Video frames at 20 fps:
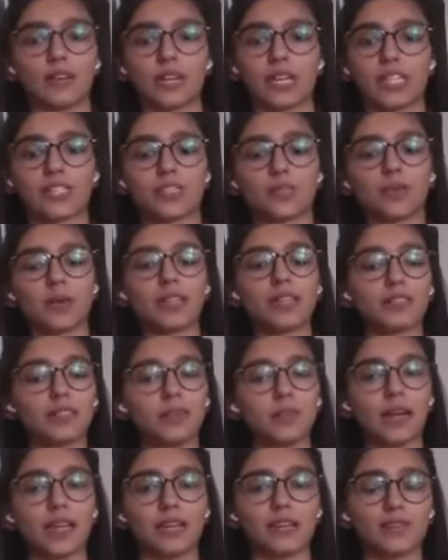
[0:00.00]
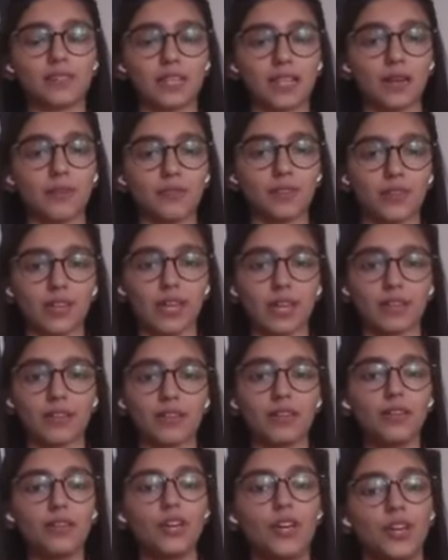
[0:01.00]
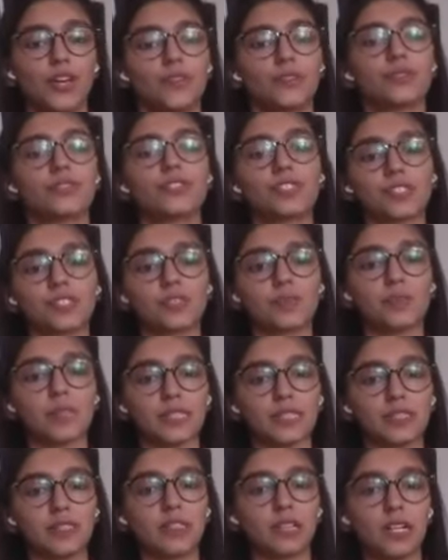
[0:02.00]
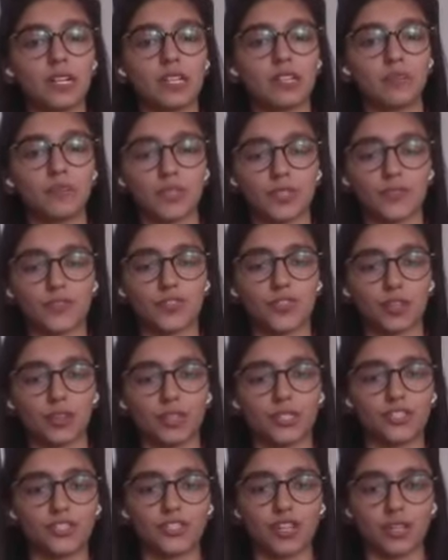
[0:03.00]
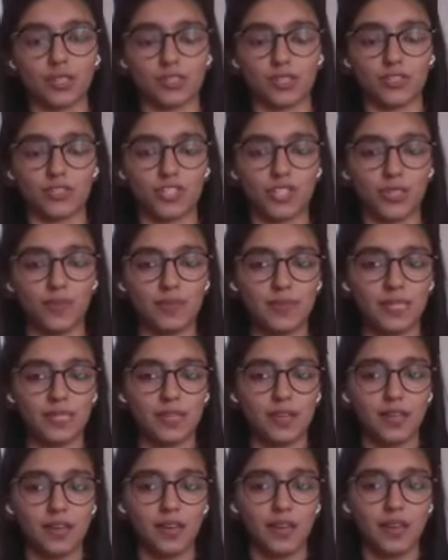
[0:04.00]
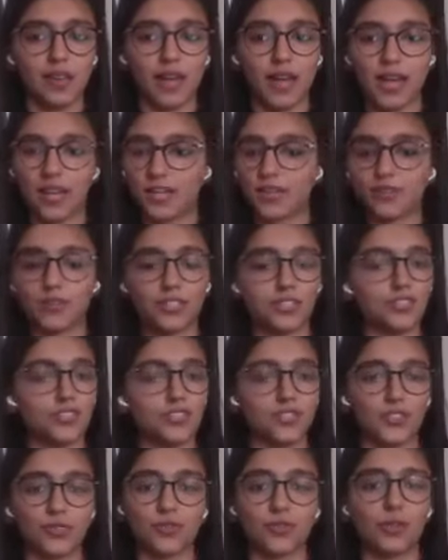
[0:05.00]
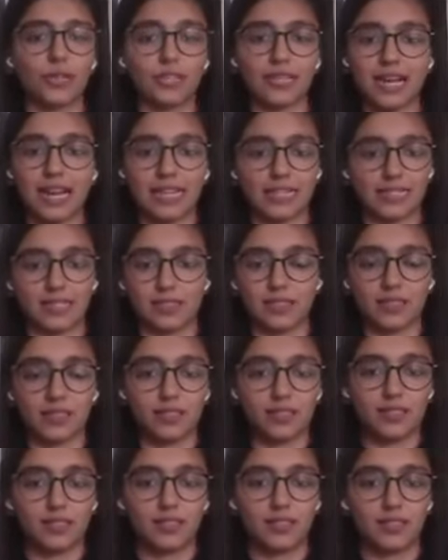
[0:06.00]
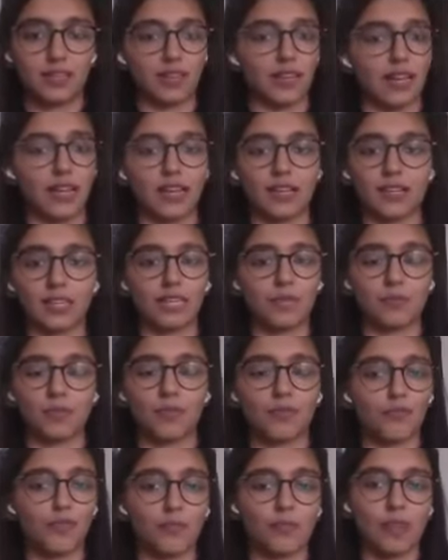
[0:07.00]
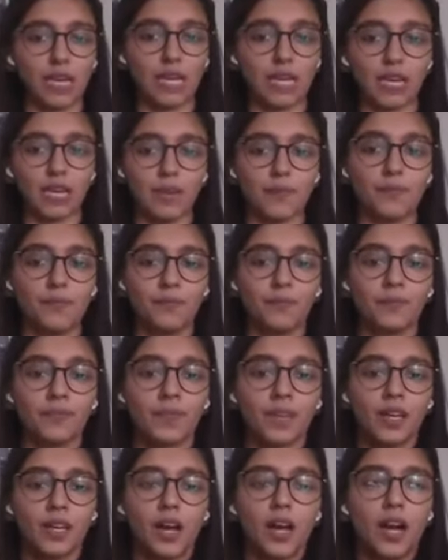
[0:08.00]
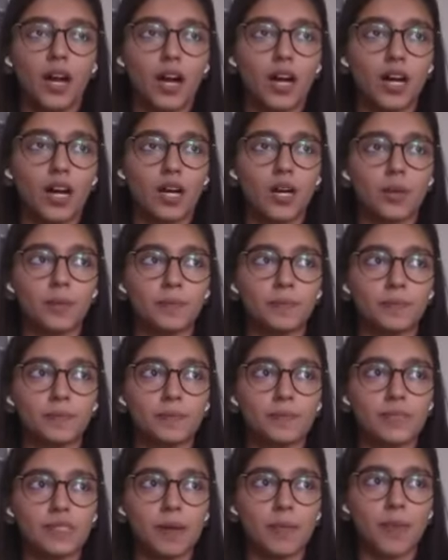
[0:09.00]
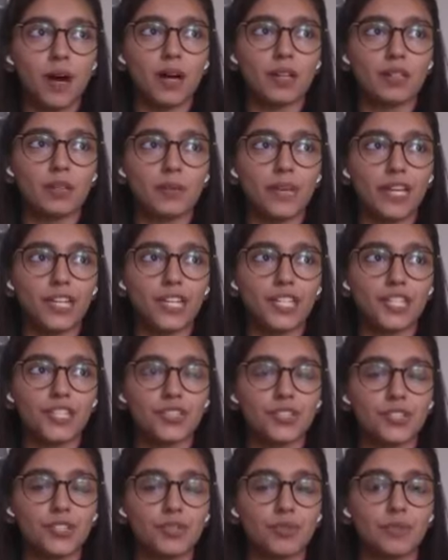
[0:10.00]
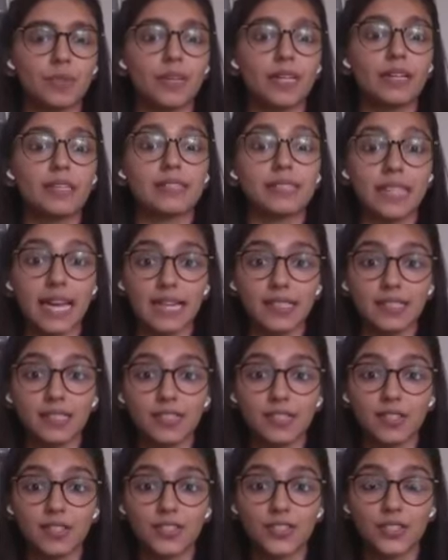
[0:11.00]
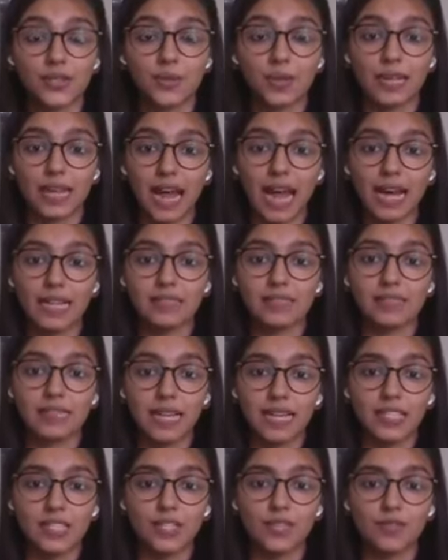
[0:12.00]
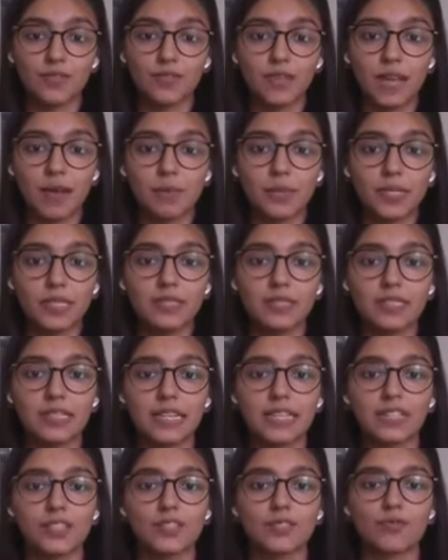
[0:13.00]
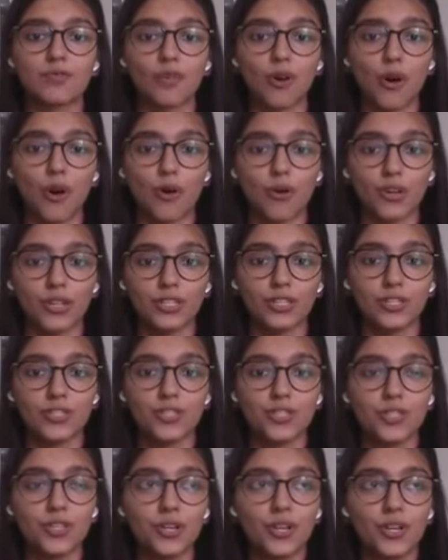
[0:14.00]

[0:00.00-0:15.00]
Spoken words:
Okay, so once the batters come together, you just mix in a little bit of chocolate chunks or chips, and you can just roll it as it is and keep it for baking. Some other variations could be zest. You can add zest of lemon, zest of orange.